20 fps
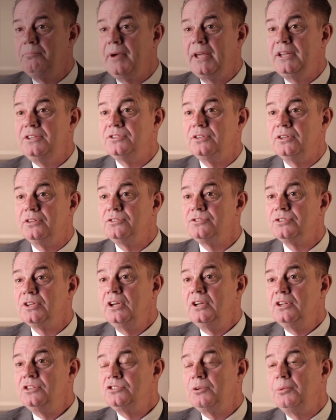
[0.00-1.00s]
maintenance.
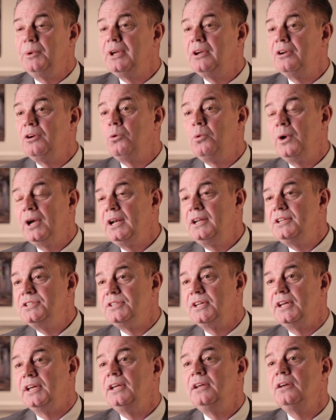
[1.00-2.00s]
So we can quickly
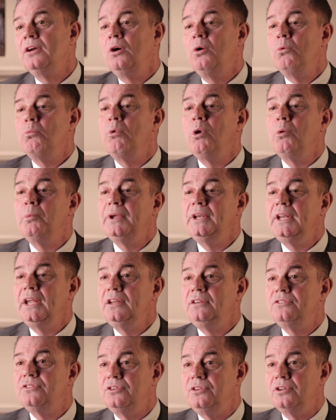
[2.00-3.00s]
see what we
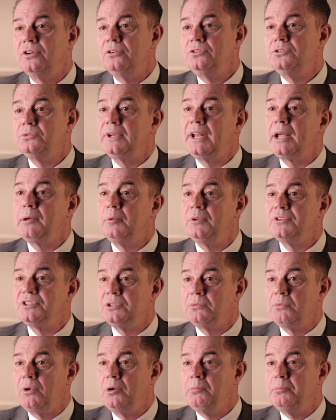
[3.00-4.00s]
need to do to enable us
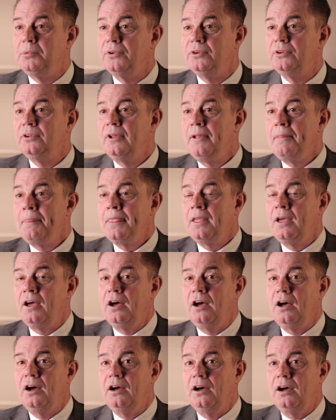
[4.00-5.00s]
to open
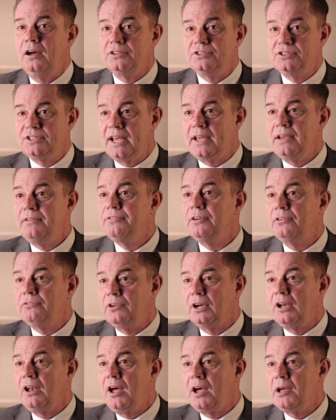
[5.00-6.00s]
a safe,
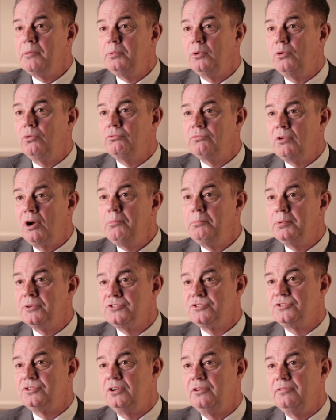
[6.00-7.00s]
reliable,
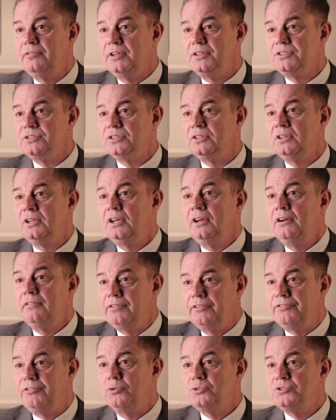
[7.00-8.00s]
robust service
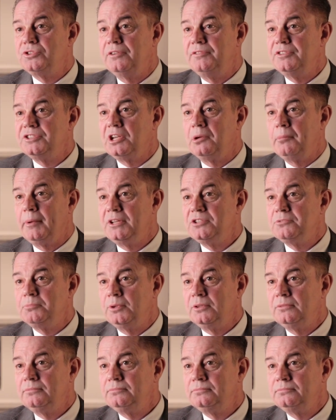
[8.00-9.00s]
for full service
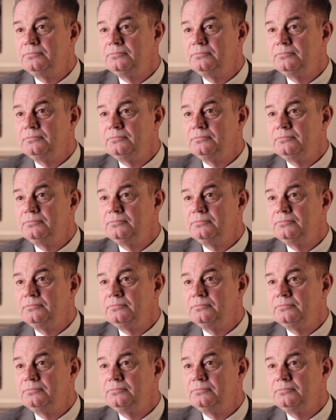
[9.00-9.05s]
commencement.